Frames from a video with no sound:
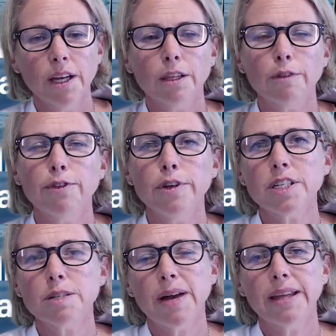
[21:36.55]
The
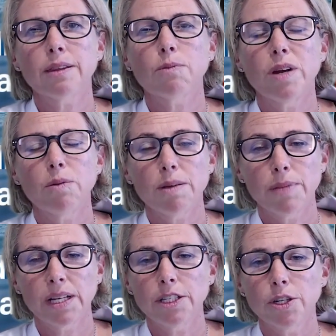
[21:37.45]
first month when we
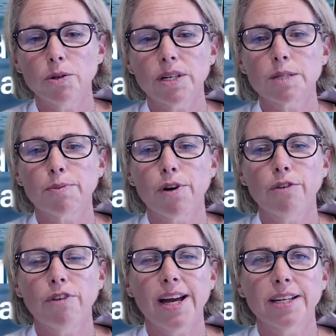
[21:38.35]
bill you is
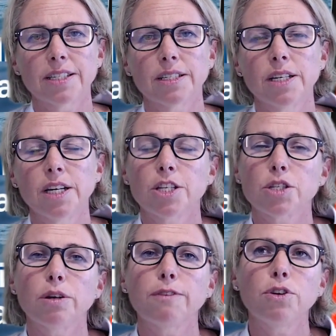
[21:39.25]
prorated. So
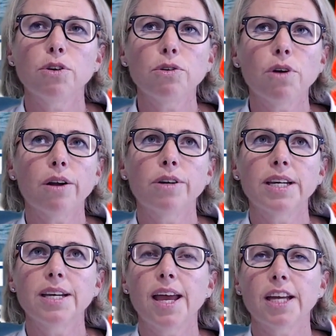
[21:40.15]
if you
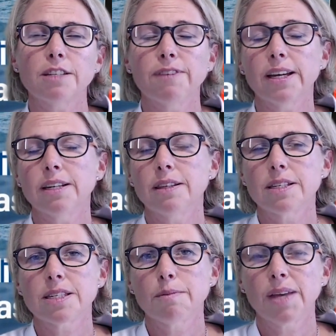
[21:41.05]
only activated the
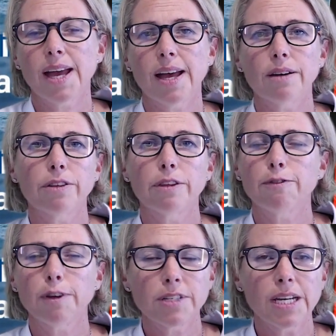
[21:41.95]
SIM card on the
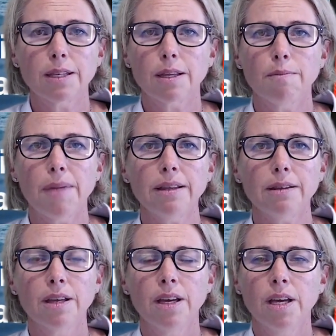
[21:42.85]
15th of the
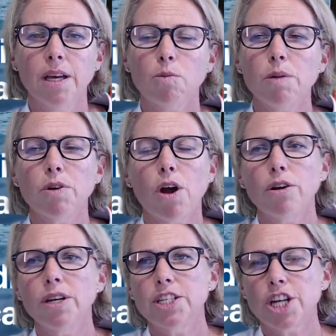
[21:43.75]
month, we would
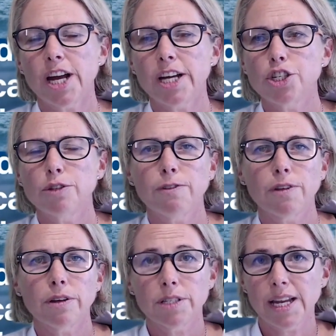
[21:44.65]
only charge you for
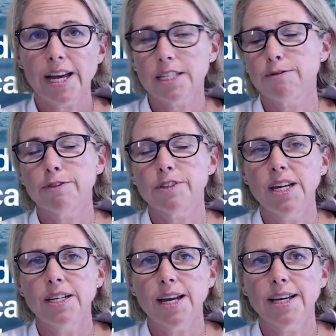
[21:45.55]
those last
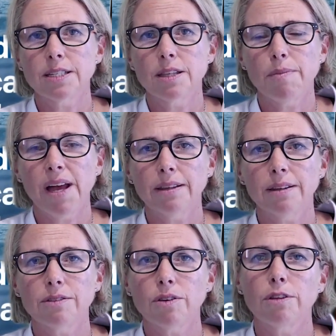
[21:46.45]
15 days of the month.
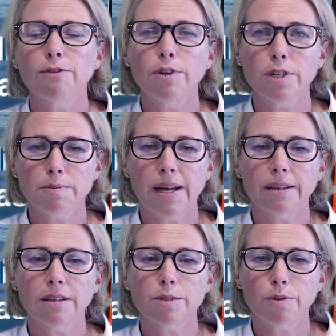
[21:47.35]
So the first
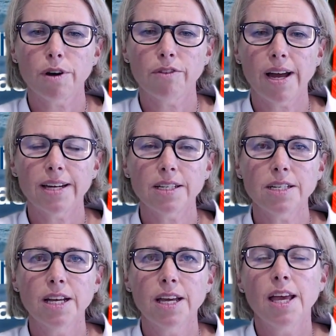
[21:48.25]
month is prorated.
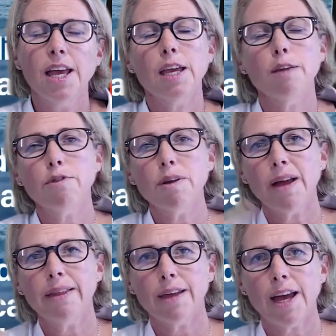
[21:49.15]
Every
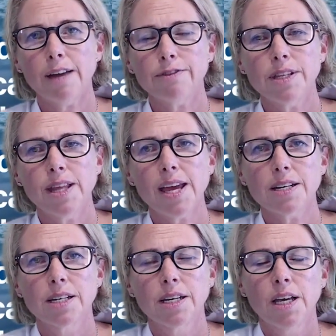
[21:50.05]
month after
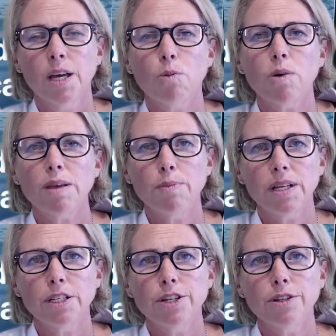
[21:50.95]
that, we
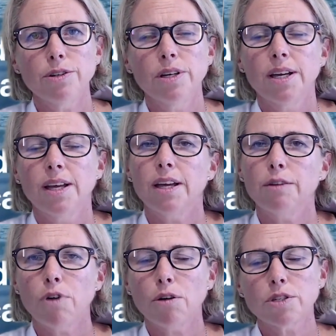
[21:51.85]
bill you,
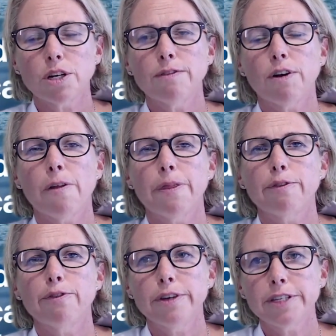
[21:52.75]
it rolls over on the
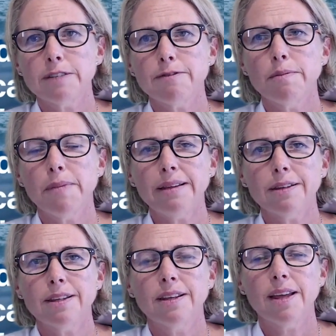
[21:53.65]
1st of the
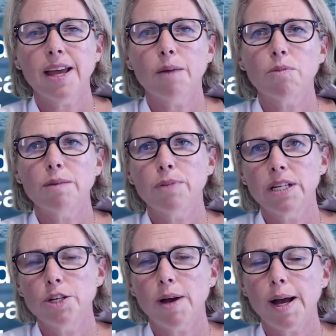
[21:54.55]
month, and we bill
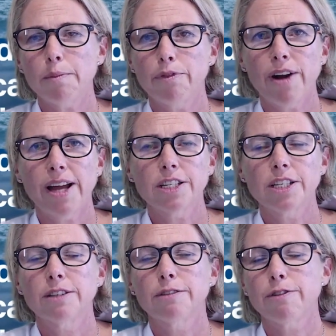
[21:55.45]
you up front
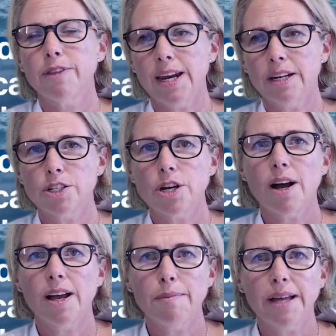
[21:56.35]
for that
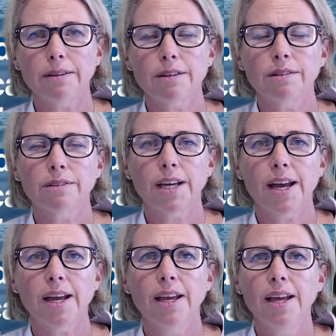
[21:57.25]
entire month,
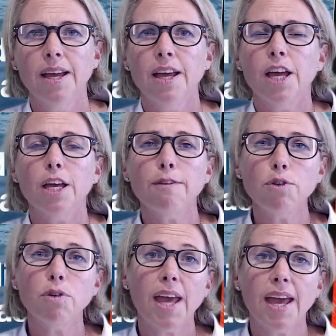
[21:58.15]
okay? If
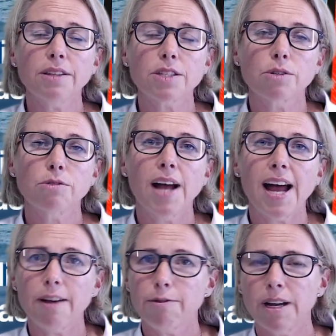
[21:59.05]
you cancel
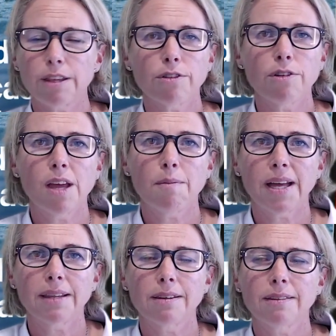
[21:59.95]
halfway through that month,